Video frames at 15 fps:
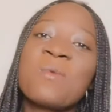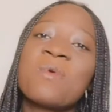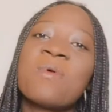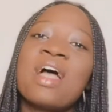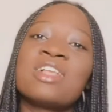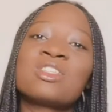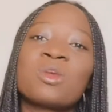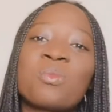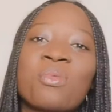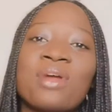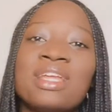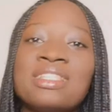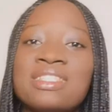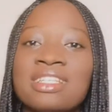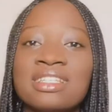We went to
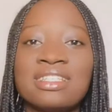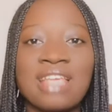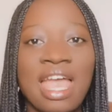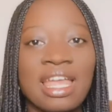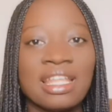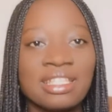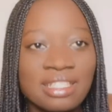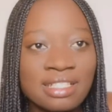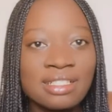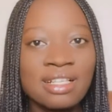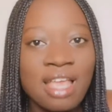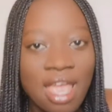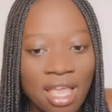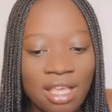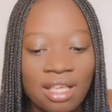bring t-shirts.
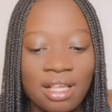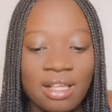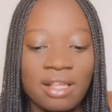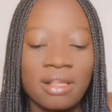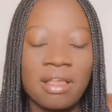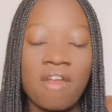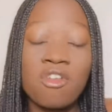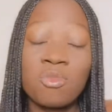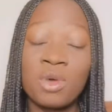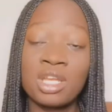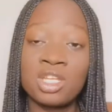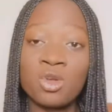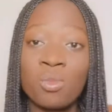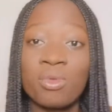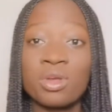Hey,
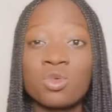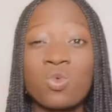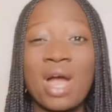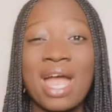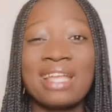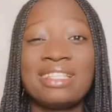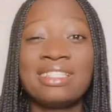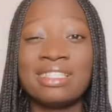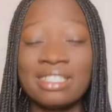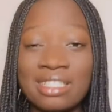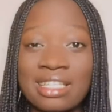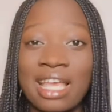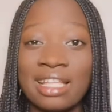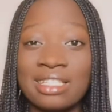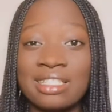everybody will bring white
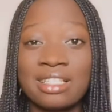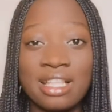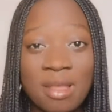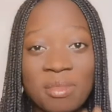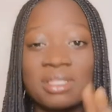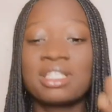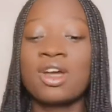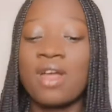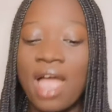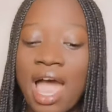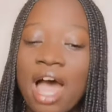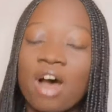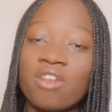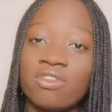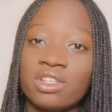t-shirts. Let me tell you
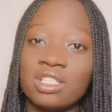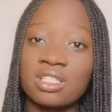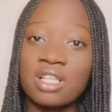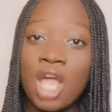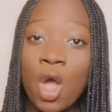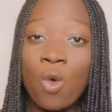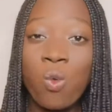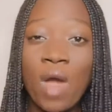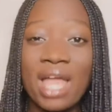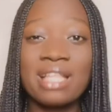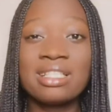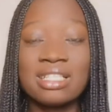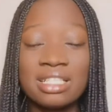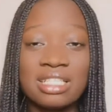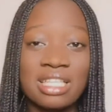our outfits.
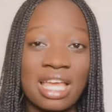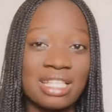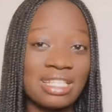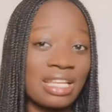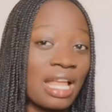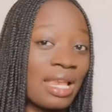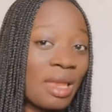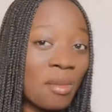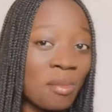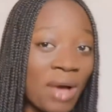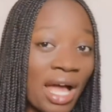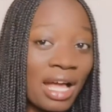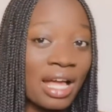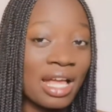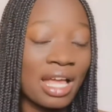White t-shirts, and at the
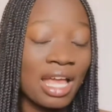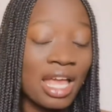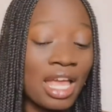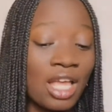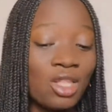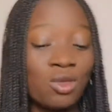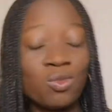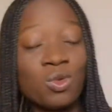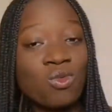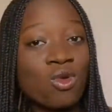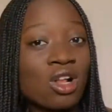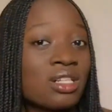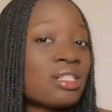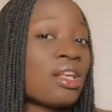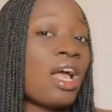back we
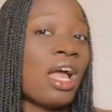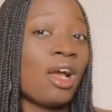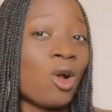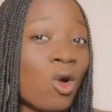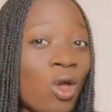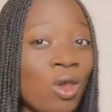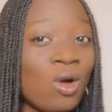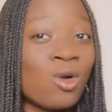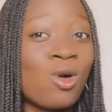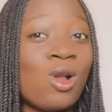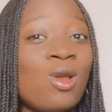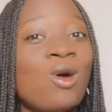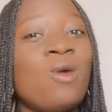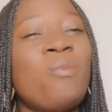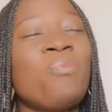wrote Golo
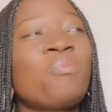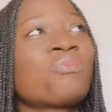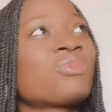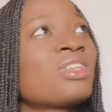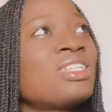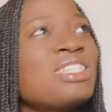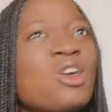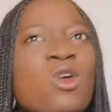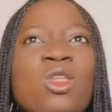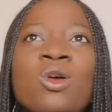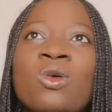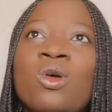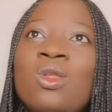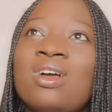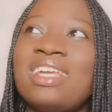Golo. Is it
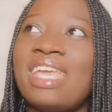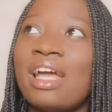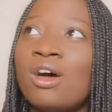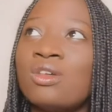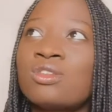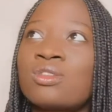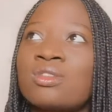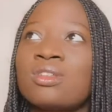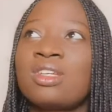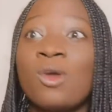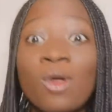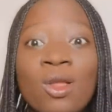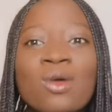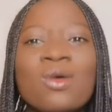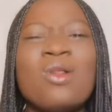Golo Golo girls?
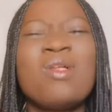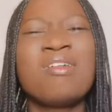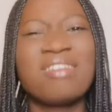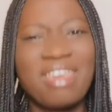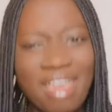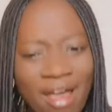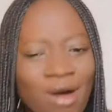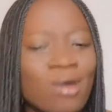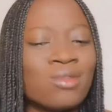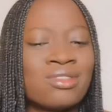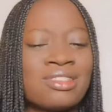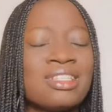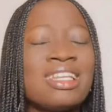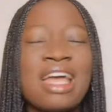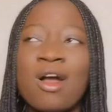Golo Golo
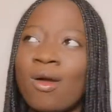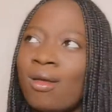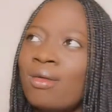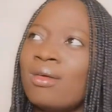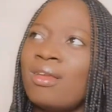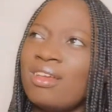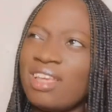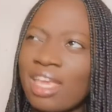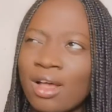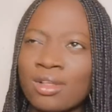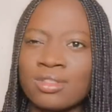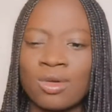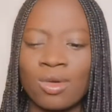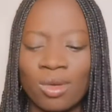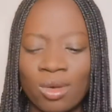girls. Either Golo Golo
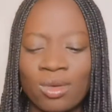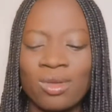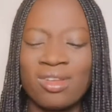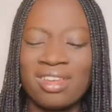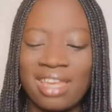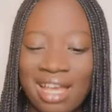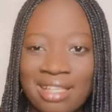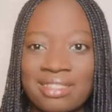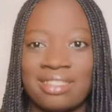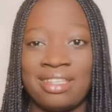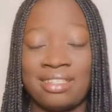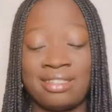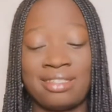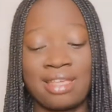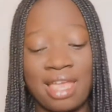girls or Golo Golo
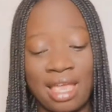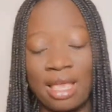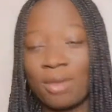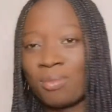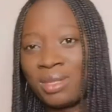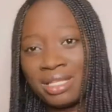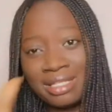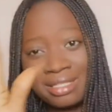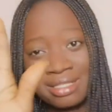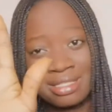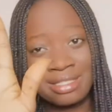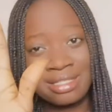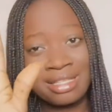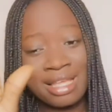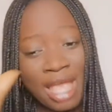dancers. Hey,
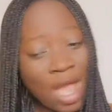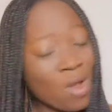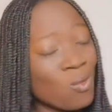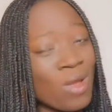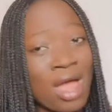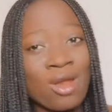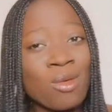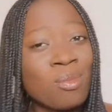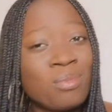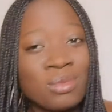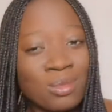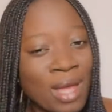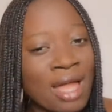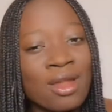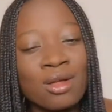please. We are
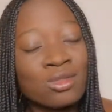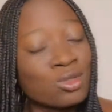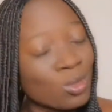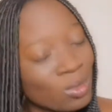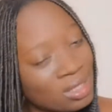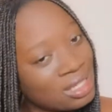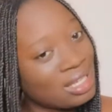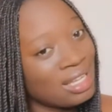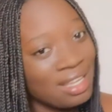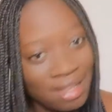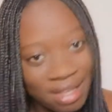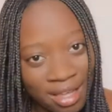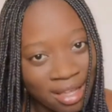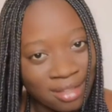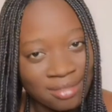not joking
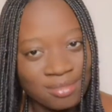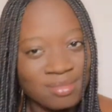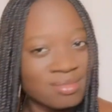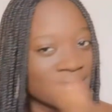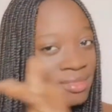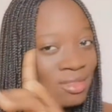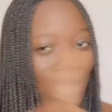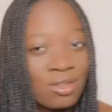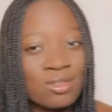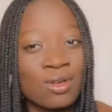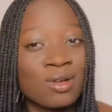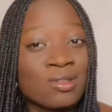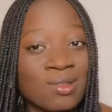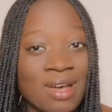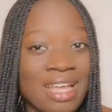here. Don't
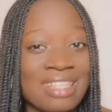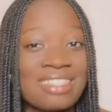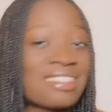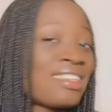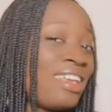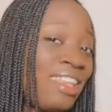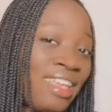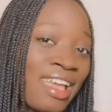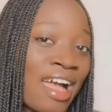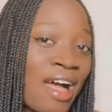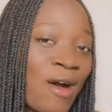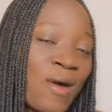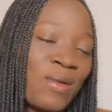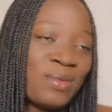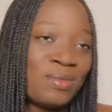talk to us anyhow.